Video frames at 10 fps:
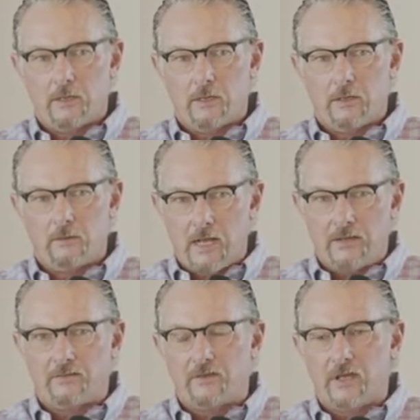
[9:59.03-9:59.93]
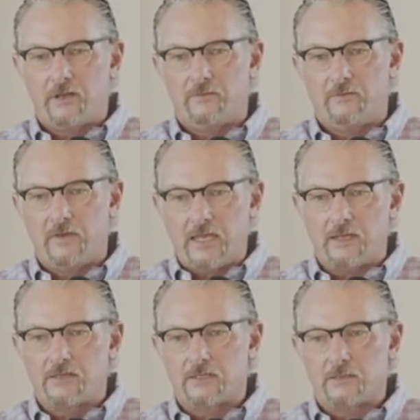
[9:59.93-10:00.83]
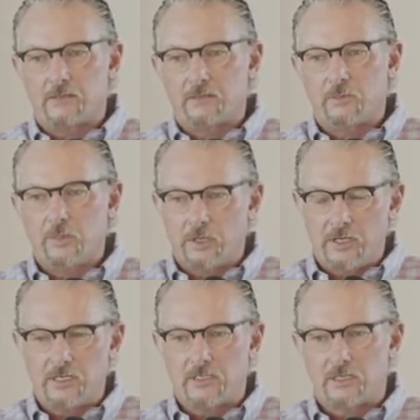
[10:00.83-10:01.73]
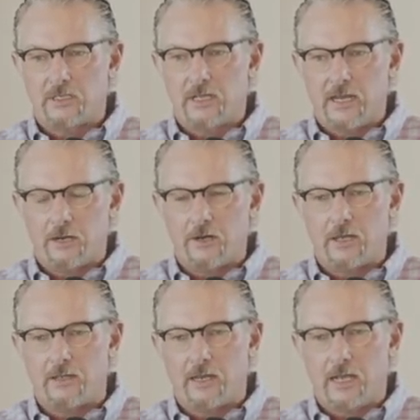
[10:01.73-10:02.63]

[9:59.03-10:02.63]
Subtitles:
lots of vacant buildings in that area that I